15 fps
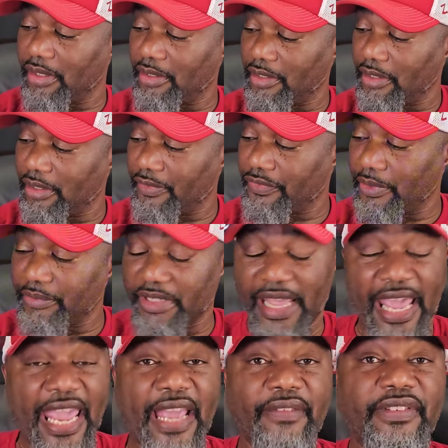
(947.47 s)

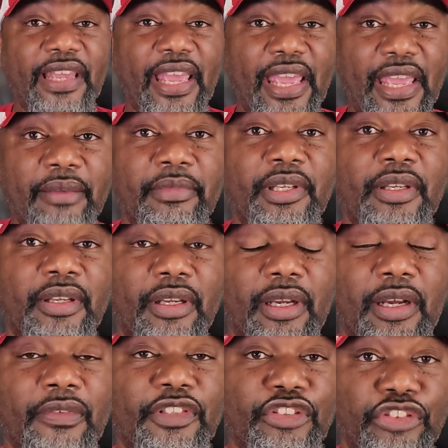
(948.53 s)
halftime
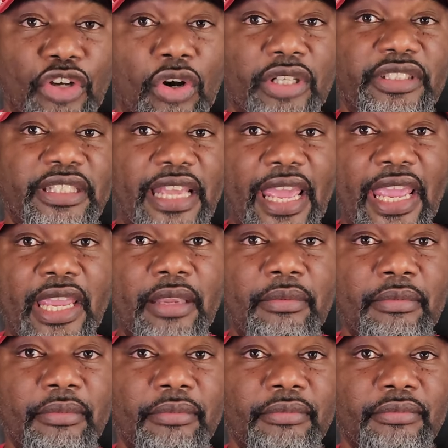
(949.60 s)
of the Georgia
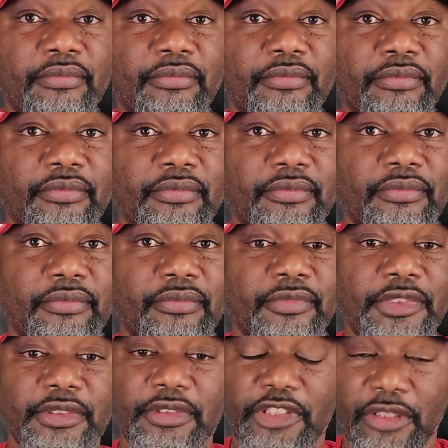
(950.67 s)
game,
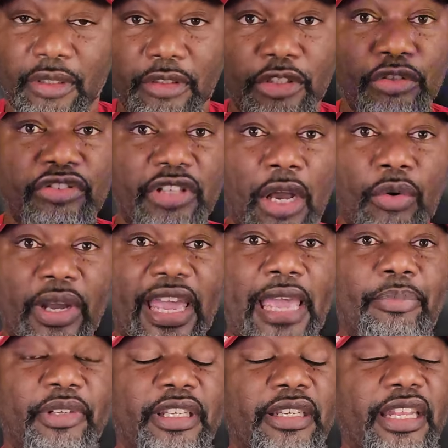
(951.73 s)
you saw what
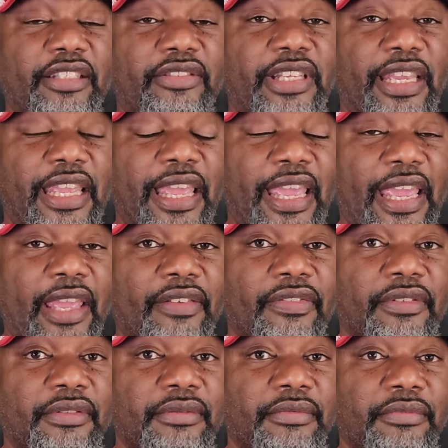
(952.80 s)
happened in that second half.
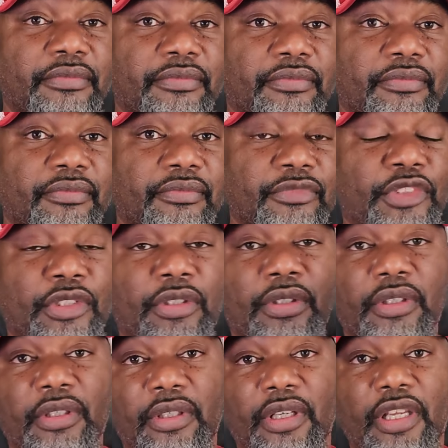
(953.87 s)

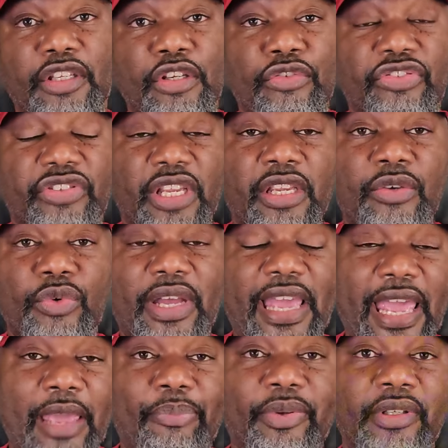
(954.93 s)
And you seen what
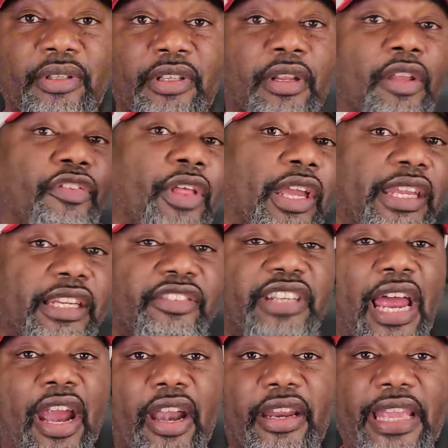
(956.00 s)
happened the
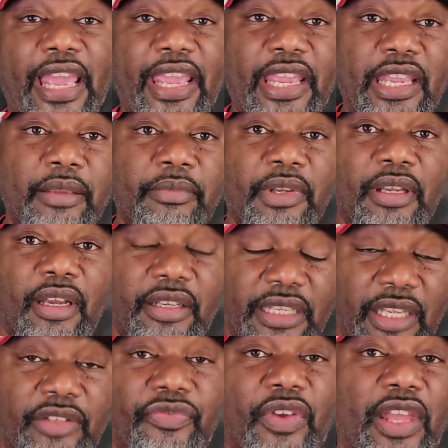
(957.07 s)
entire game
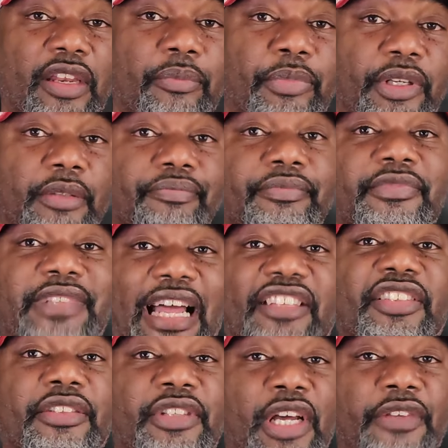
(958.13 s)
against Vanderbilt.
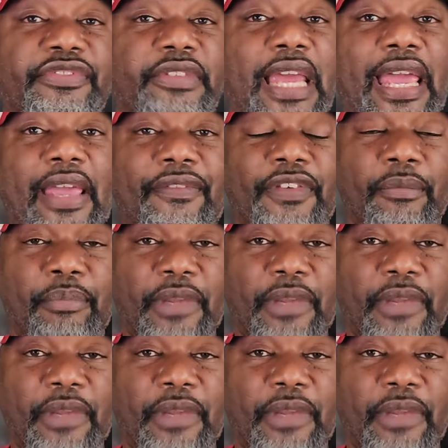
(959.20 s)
That's enough time for